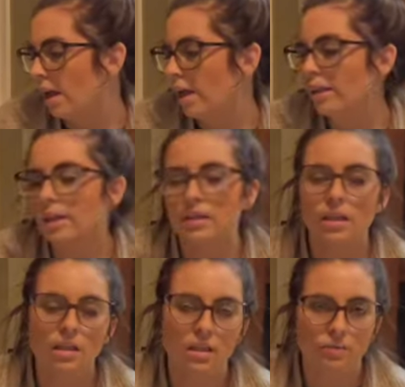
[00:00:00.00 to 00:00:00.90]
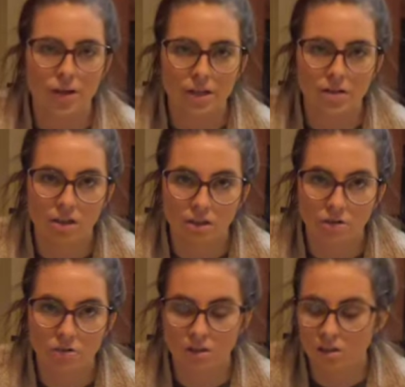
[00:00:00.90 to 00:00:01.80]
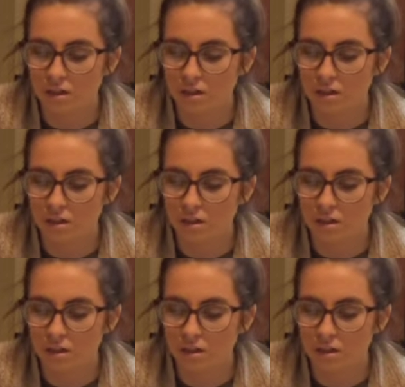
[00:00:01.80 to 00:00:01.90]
And that's another way you could use